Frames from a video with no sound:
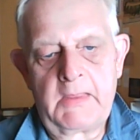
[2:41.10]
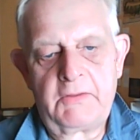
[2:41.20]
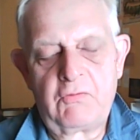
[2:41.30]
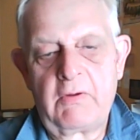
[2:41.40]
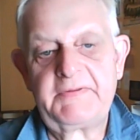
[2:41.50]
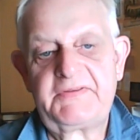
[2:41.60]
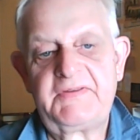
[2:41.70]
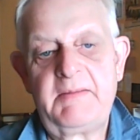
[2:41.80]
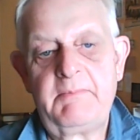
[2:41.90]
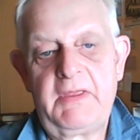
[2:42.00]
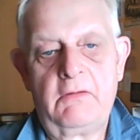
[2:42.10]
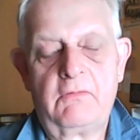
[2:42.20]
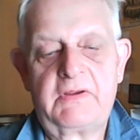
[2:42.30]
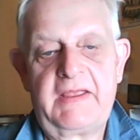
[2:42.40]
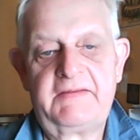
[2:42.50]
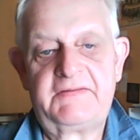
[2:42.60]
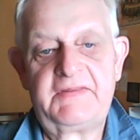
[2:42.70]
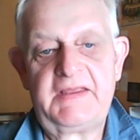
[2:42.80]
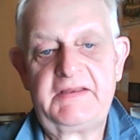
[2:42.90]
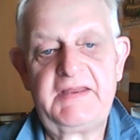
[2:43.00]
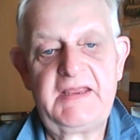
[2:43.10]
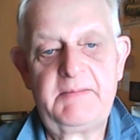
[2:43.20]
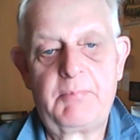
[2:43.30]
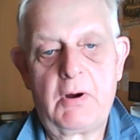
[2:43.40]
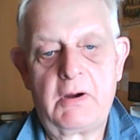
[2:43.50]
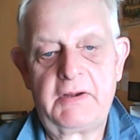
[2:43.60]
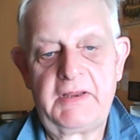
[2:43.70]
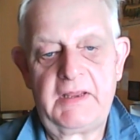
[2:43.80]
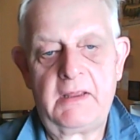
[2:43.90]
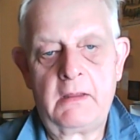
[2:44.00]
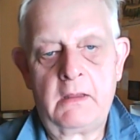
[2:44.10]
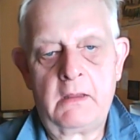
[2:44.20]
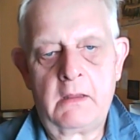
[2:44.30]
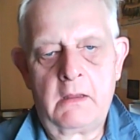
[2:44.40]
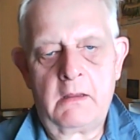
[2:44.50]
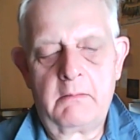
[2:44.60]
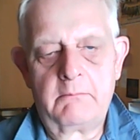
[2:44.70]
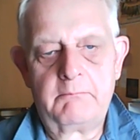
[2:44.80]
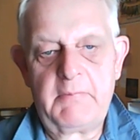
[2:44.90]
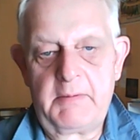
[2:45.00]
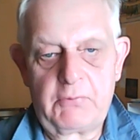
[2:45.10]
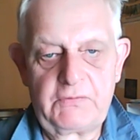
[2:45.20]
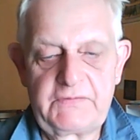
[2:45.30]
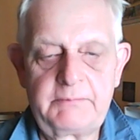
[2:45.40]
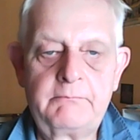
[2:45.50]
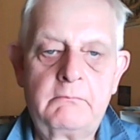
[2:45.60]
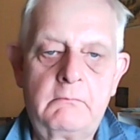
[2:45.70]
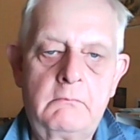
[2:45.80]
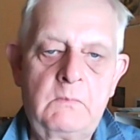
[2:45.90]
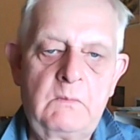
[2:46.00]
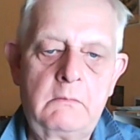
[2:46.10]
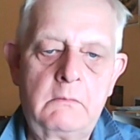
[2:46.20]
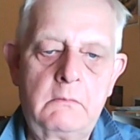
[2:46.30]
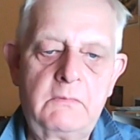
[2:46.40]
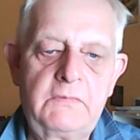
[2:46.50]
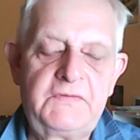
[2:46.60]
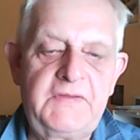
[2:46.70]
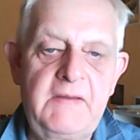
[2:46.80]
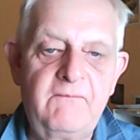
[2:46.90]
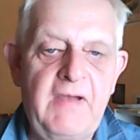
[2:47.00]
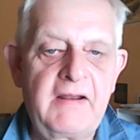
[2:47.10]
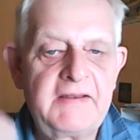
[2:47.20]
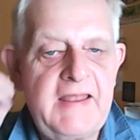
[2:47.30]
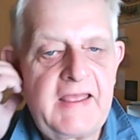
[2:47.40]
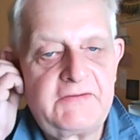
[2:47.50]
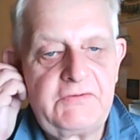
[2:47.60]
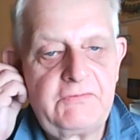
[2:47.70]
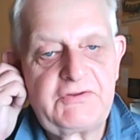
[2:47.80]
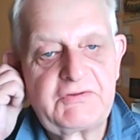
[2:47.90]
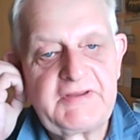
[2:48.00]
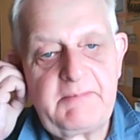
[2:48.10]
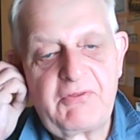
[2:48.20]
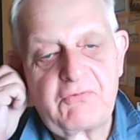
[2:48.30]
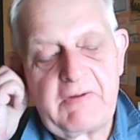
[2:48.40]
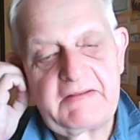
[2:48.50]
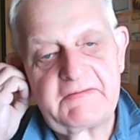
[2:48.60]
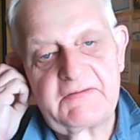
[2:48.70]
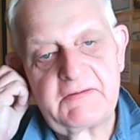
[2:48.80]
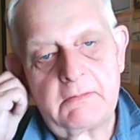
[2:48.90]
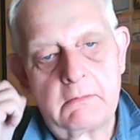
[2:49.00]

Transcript: They're of the same ilk as the Tea Party members. Same violent attitudes, same threats.